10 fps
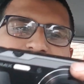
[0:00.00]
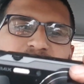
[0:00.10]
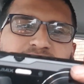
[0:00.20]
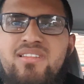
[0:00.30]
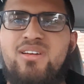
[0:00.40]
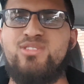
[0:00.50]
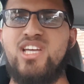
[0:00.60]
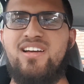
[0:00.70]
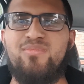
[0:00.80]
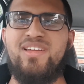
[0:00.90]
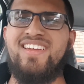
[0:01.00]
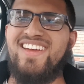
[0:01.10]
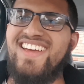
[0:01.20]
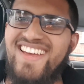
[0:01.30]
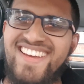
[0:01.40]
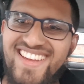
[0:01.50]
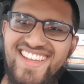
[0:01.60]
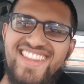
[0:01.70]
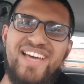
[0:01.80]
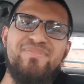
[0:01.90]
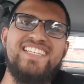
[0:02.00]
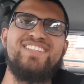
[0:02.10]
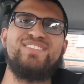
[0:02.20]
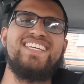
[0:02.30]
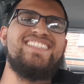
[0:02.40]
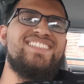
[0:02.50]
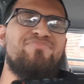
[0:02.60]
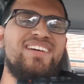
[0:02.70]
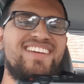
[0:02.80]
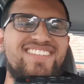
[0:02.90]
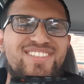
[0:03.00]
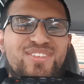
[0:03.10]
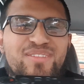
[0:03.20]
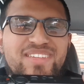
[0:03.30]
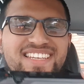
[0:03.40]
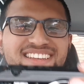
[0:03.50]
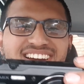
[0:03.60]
know. No, shut up. That makes no sense. But do you know what I mean?